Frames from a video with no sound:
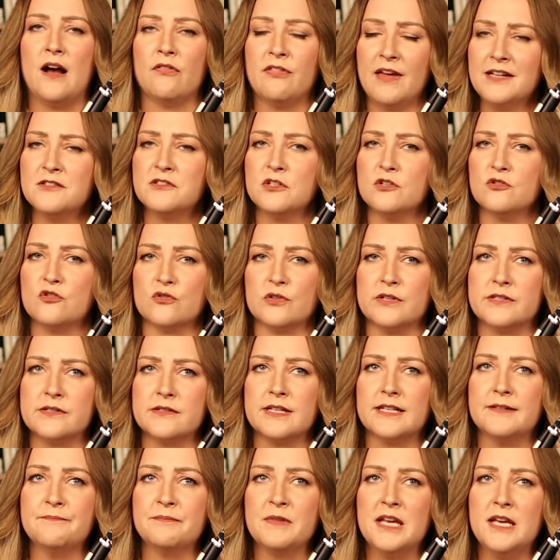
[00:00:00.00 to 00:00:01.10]
That's
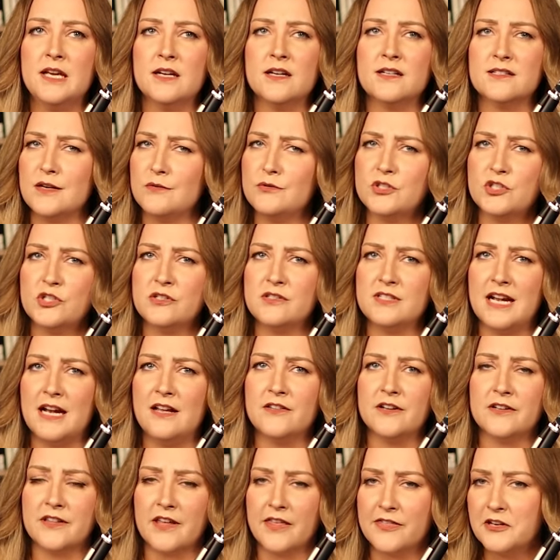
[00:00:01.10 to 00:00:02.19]
interesting, because I was just down
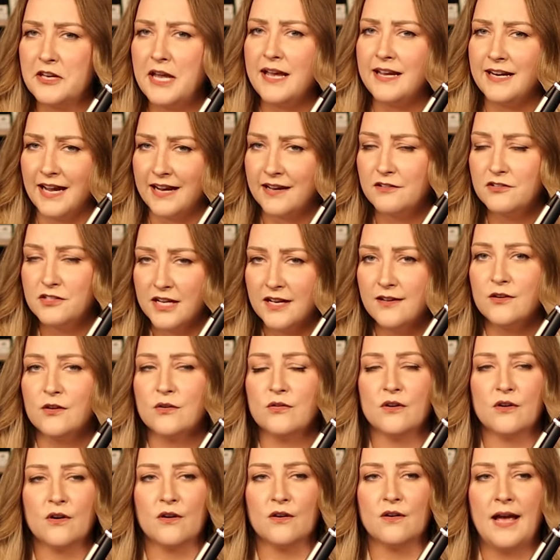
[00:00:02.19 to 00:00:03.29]
there the other day, and I can tell you
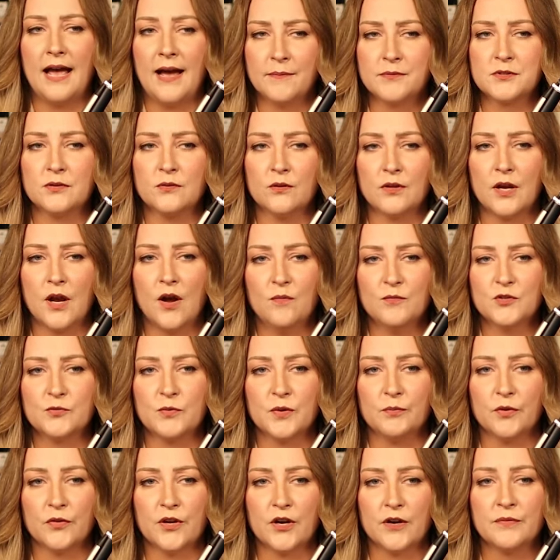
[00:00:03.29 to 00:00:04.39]
there are absolutely homeless
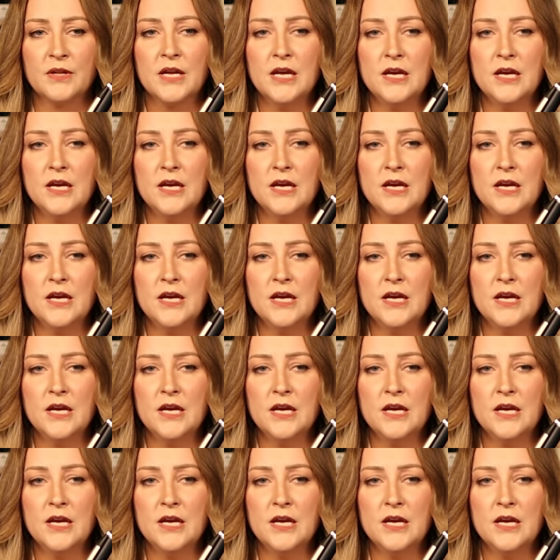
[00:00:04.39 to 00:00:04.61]
people there.